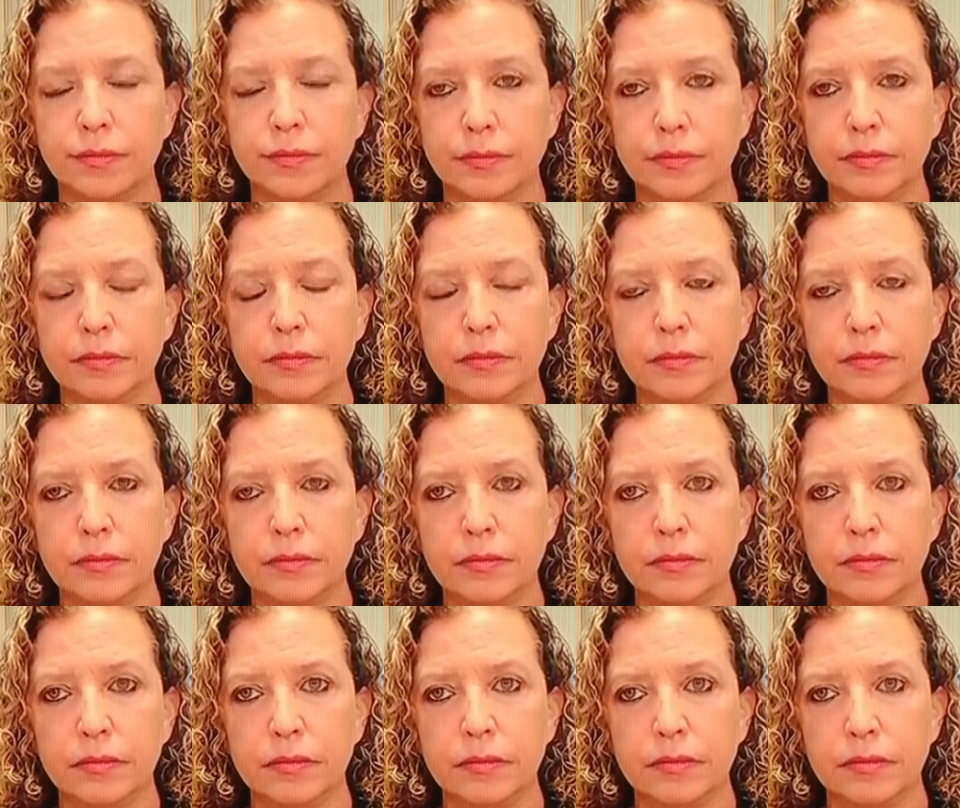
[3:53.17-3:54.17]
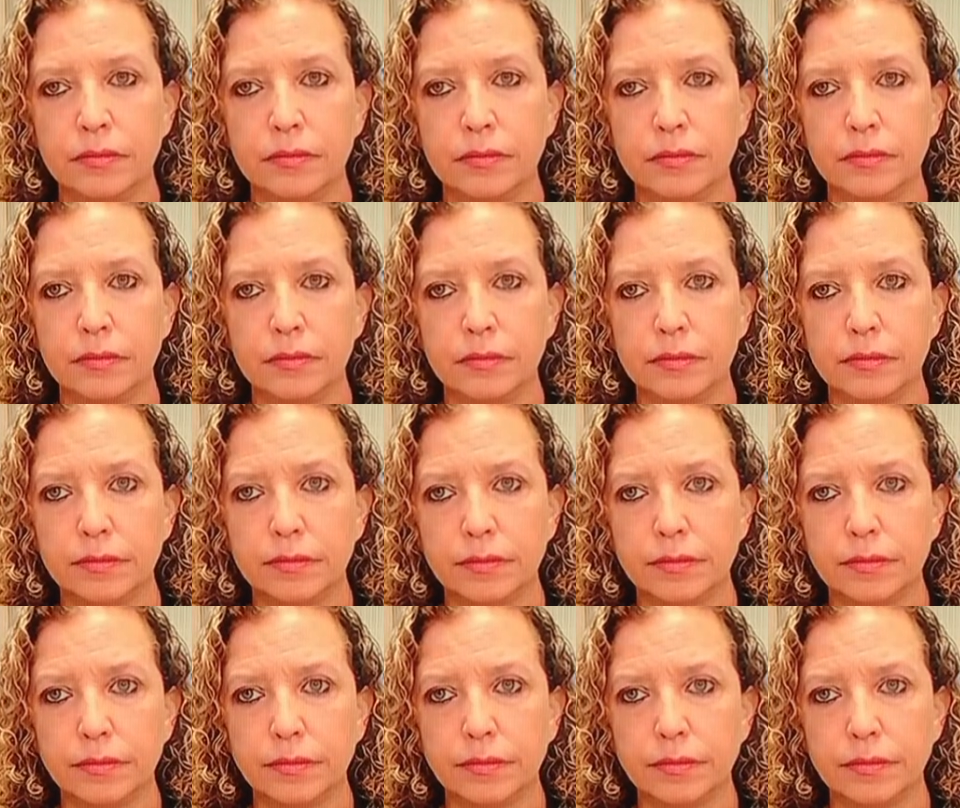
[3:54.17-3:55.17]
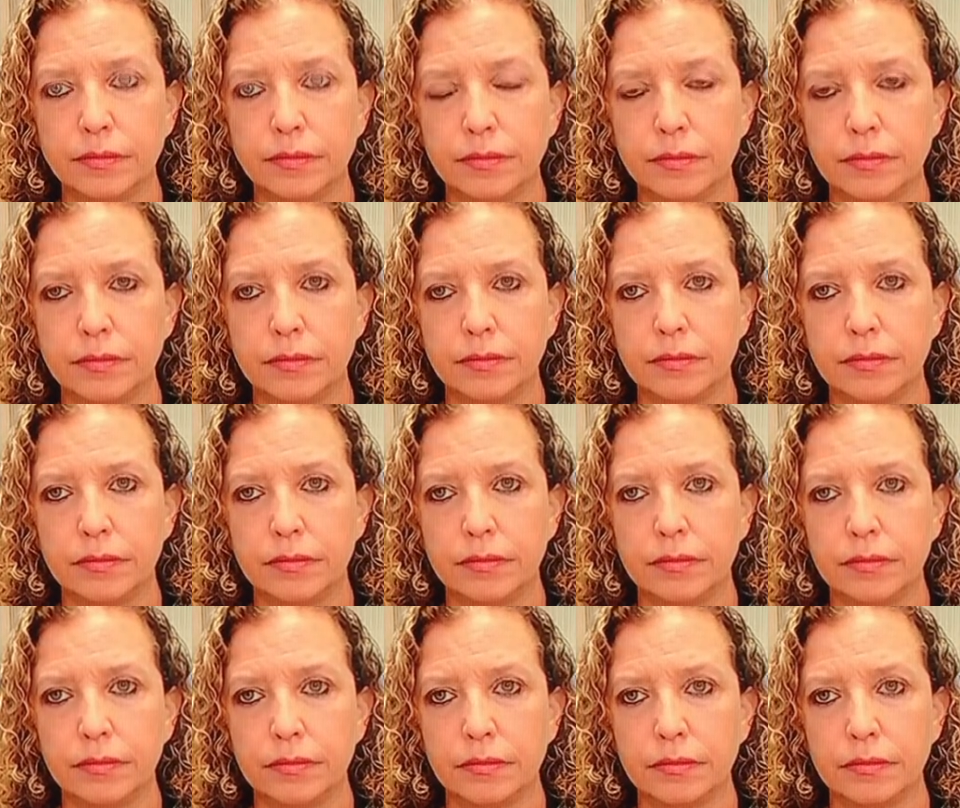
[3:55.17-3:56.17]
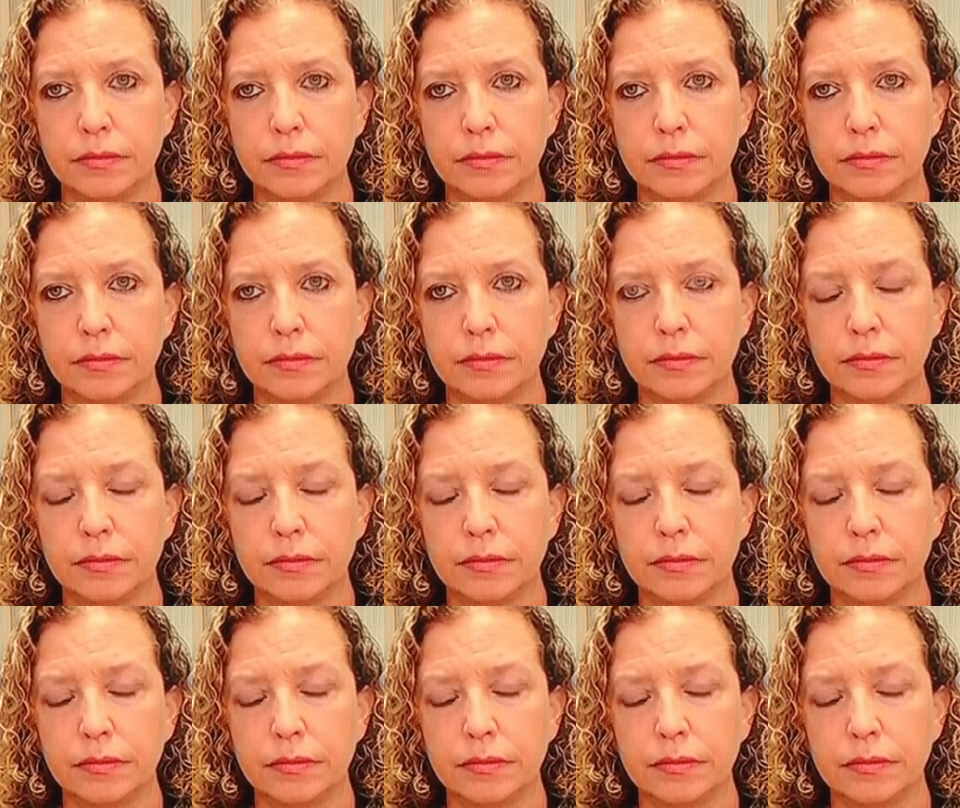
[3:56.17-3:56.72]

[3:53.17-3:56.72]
(silent)